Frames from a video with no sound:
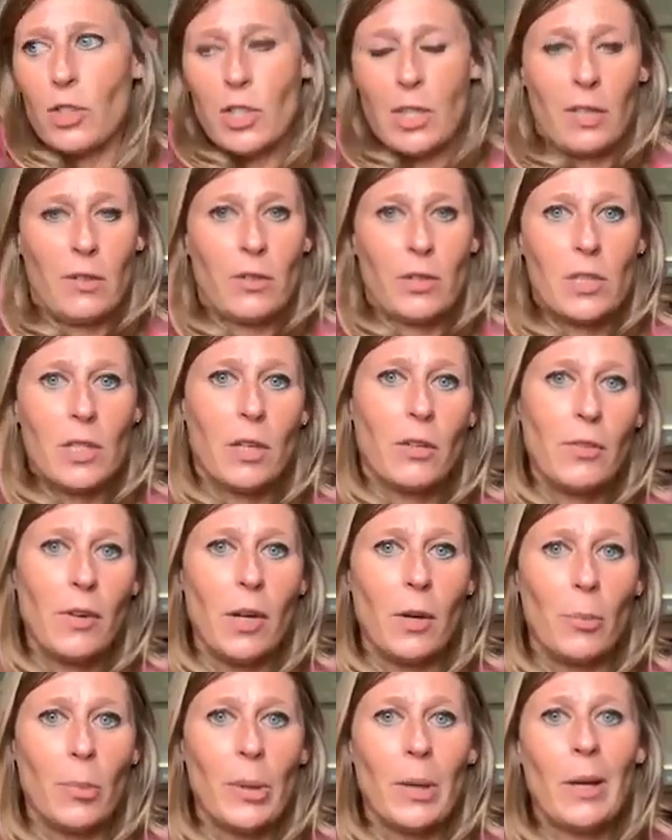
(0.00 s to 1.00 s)
You just give yourself
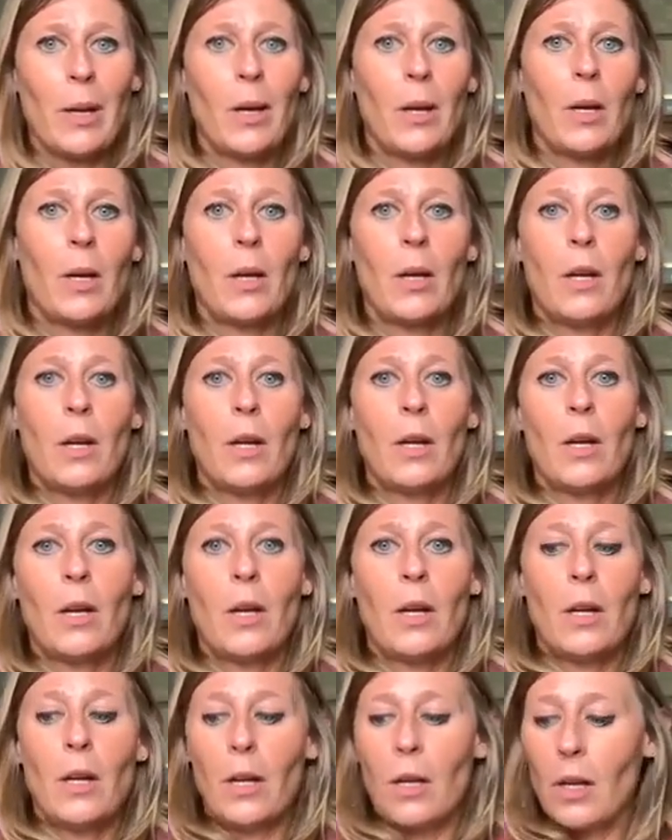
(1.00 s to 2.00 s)
up.
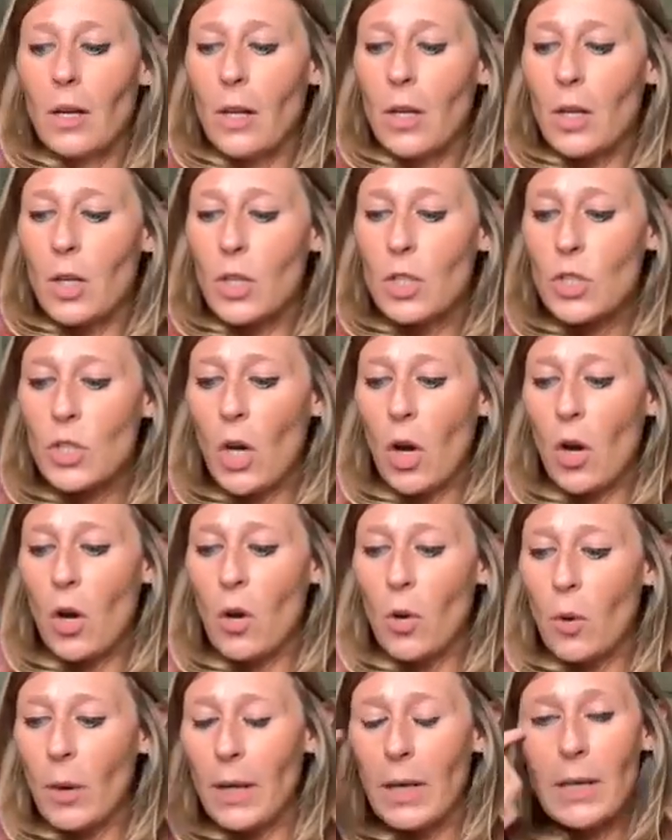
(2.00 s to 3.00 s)

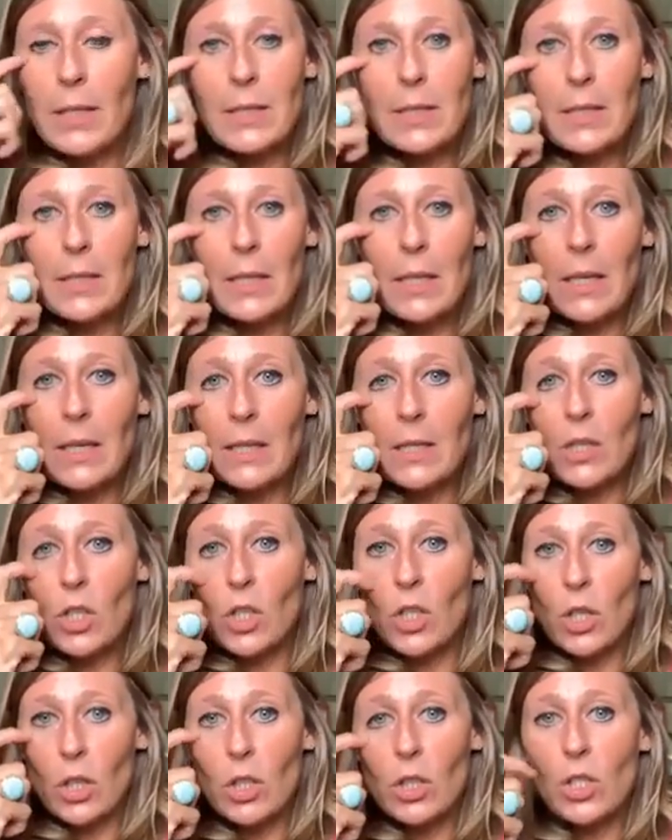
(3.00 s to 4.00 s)
So it's
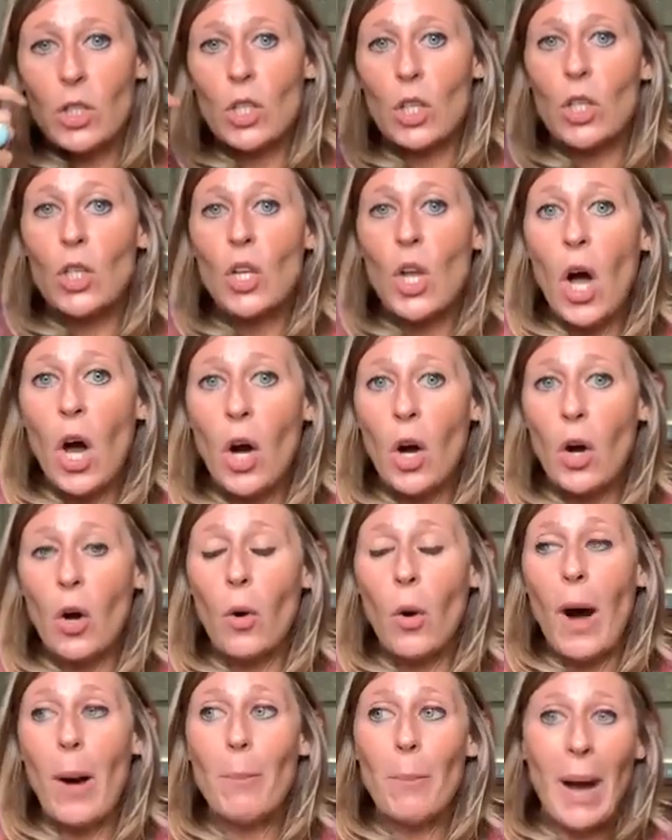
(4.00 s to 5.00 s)
good to
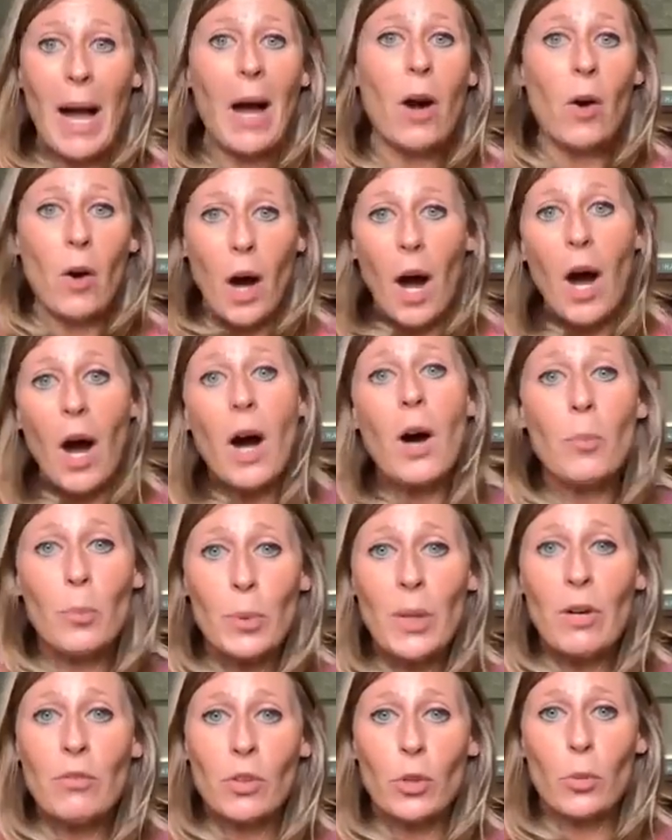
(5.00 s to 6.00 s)
know about
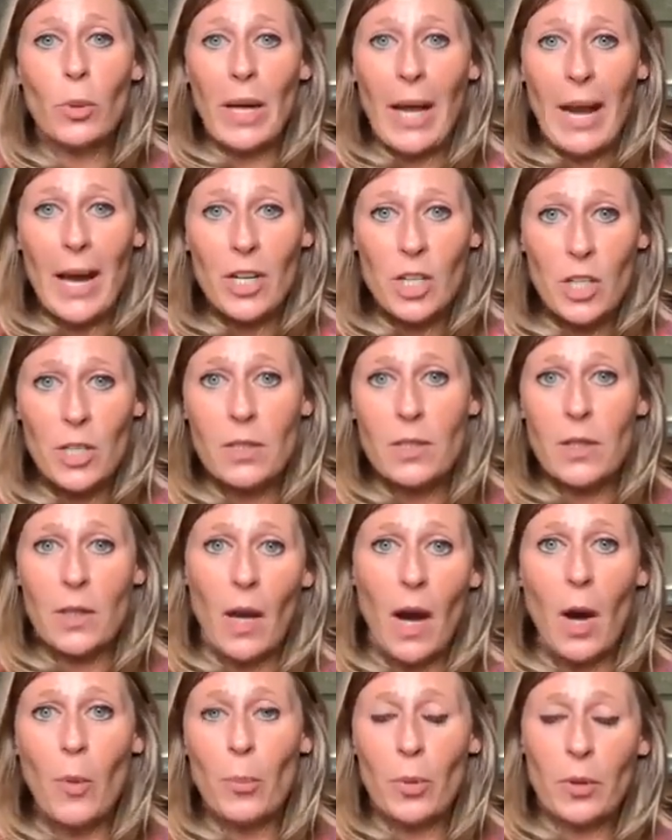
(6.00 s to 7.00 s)
up-level reactions,
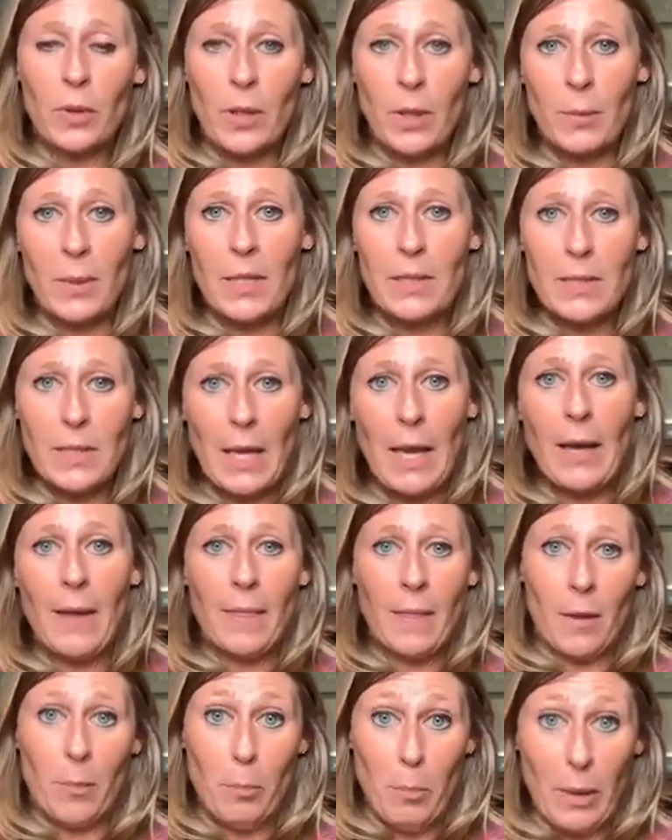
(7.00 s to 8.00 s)
the upper limits,
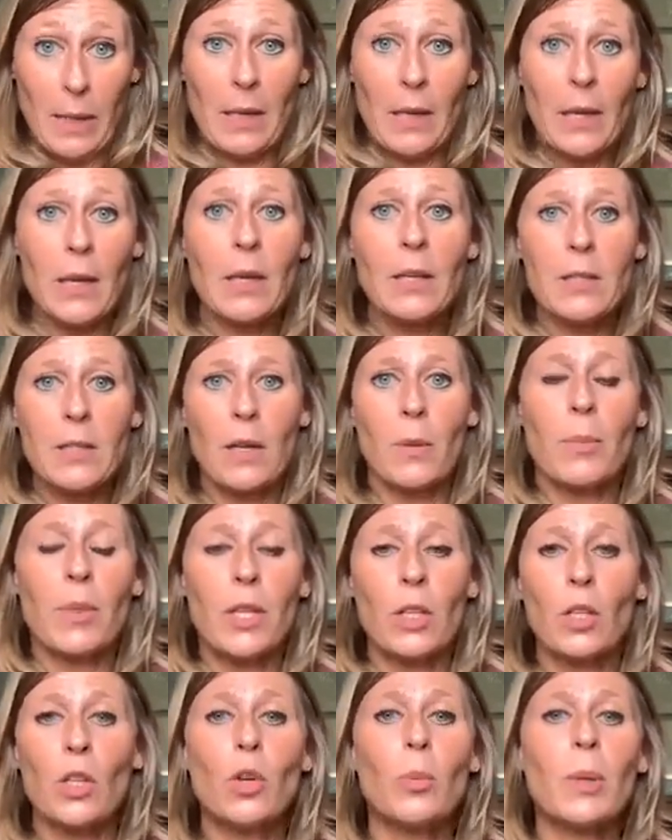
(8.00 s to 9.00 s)
and the being
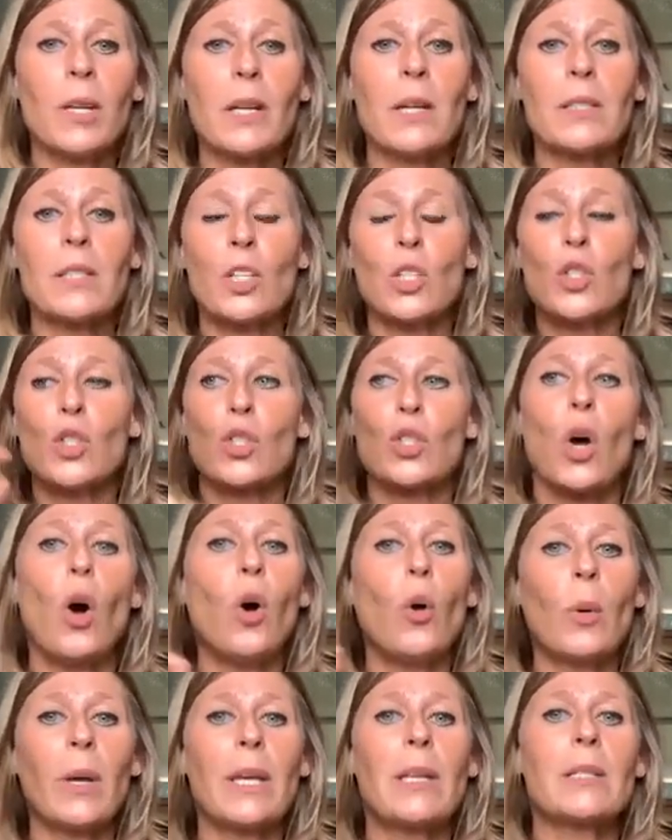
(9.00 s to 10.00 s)
something new because it's
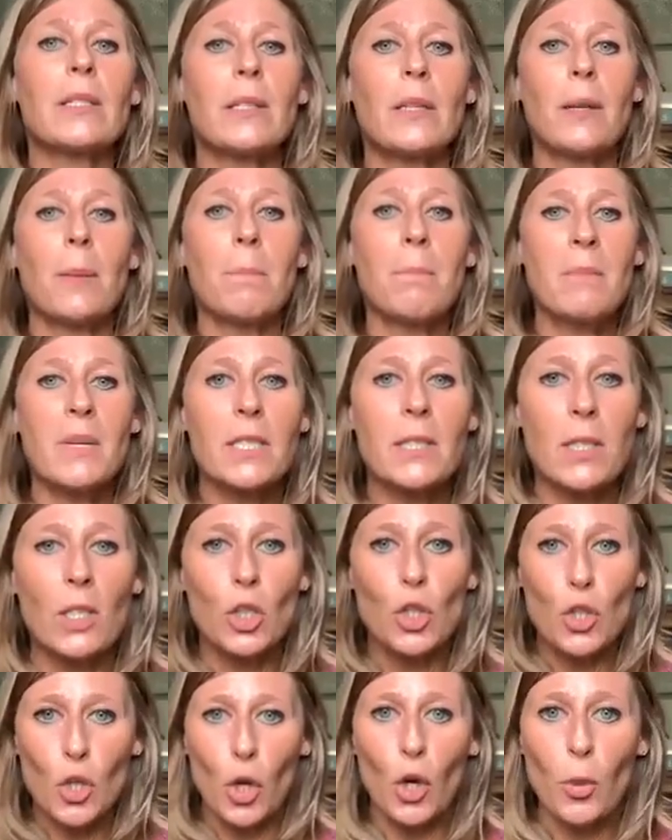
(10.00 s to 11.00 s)
so easy to
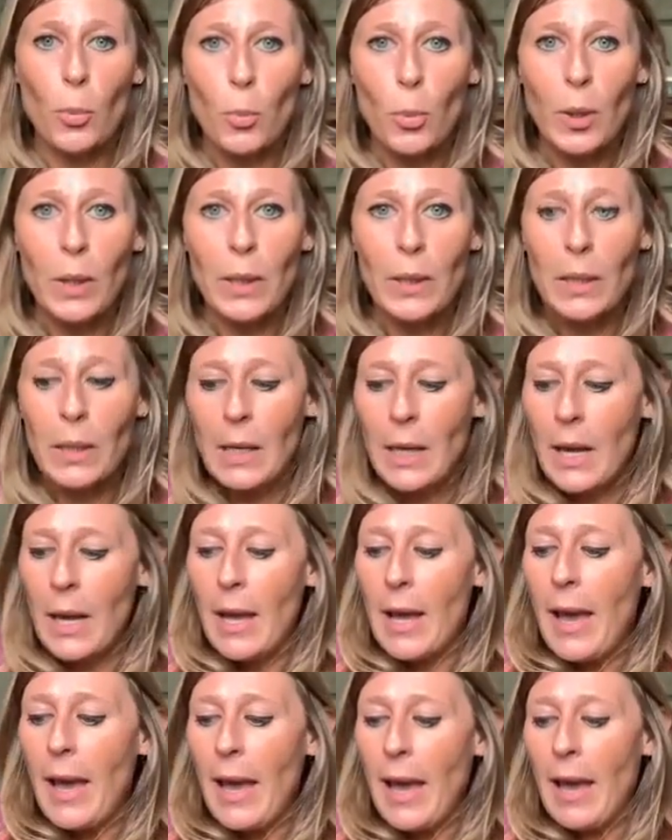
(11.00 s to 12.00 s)
misinterpret
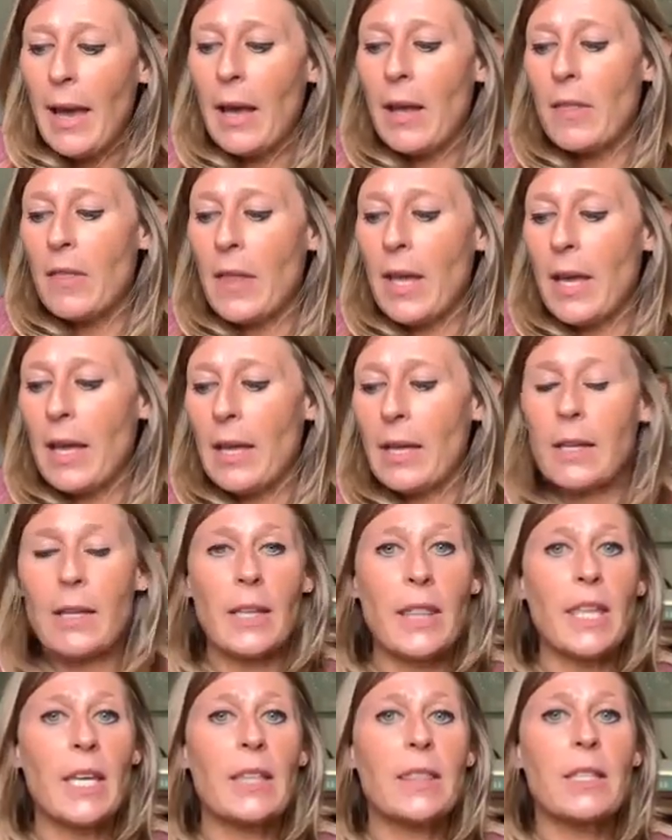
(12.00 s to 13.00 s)
and
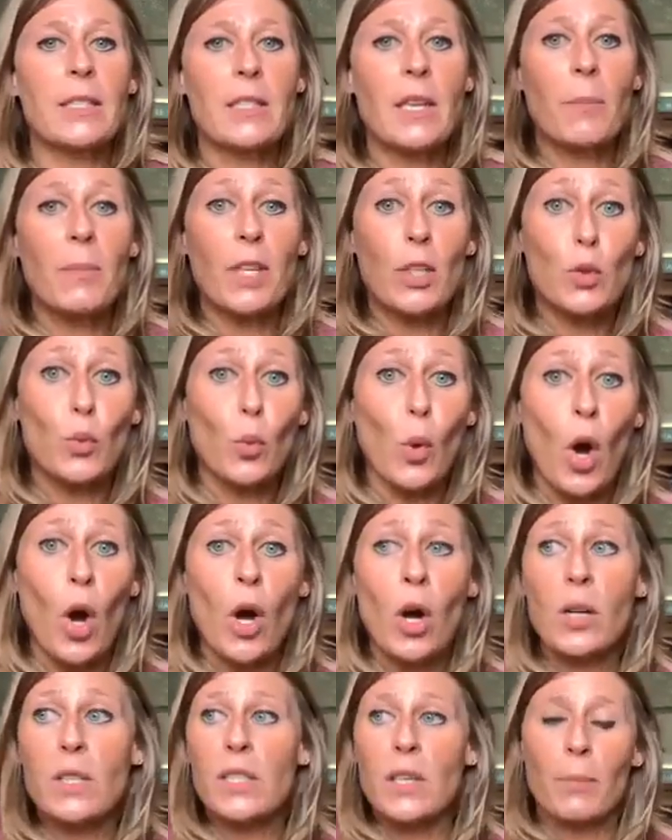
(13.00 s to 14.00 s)
then think that something's
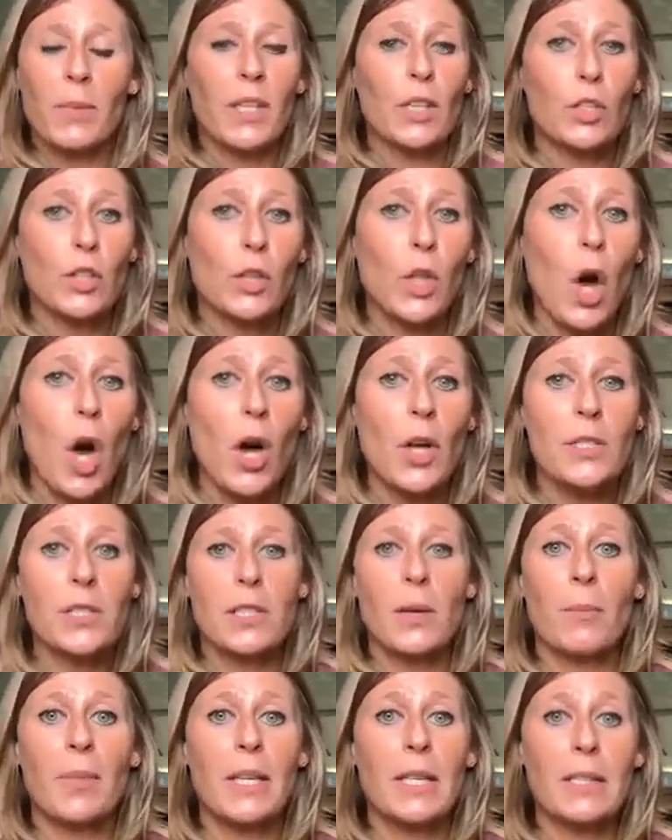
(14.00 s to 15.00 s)
wrong, something's lost,
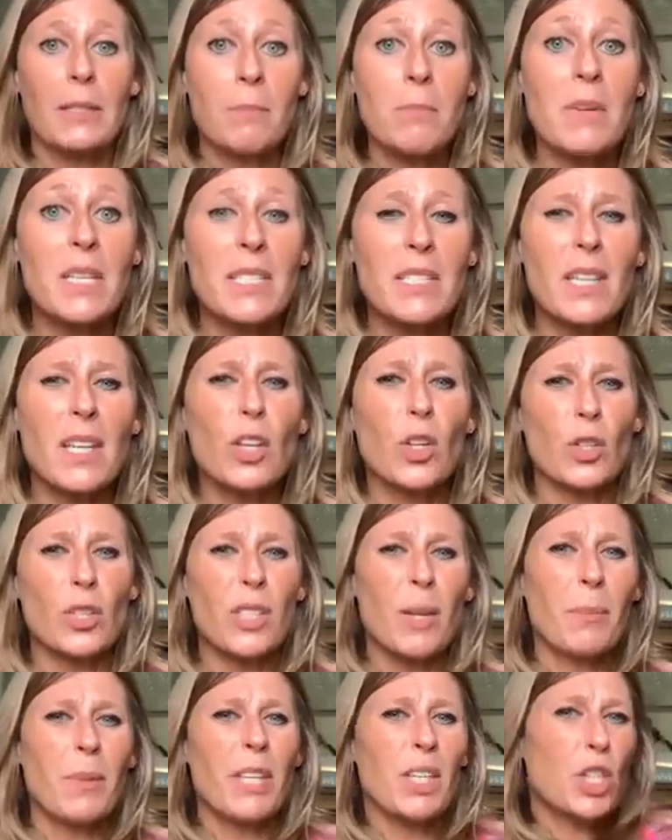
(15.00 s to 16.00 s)
something's missing, or
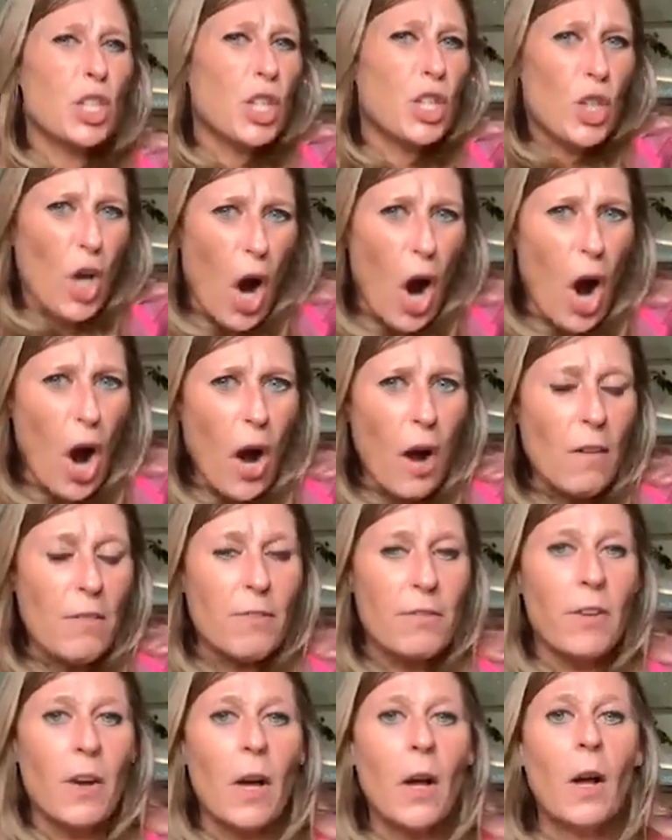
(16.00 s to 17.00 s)
something's just
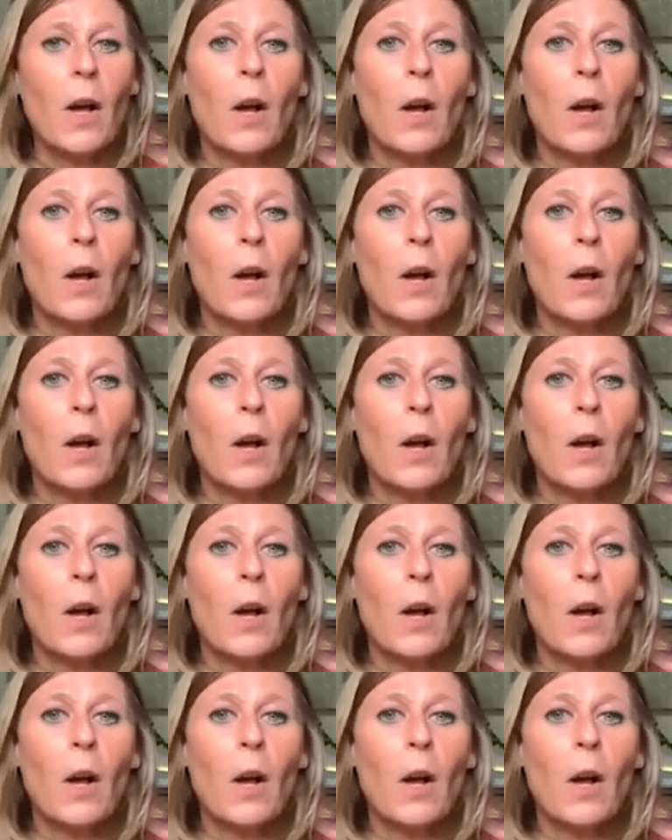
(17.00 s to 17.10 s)
off.